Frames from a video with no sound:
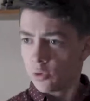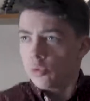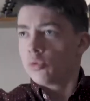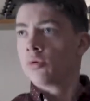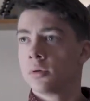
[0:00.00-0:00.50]

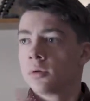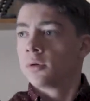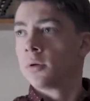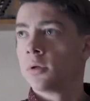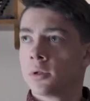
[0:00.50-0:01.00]
Ooh,
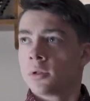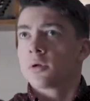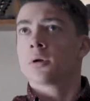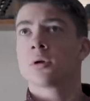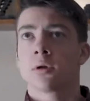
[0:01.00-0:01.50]
this
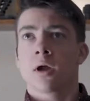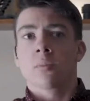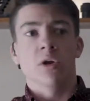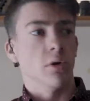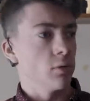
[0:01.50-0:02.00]
is a good time
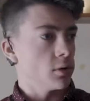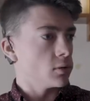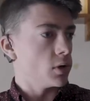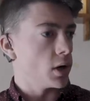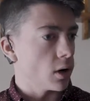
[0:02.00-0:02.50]
to do this right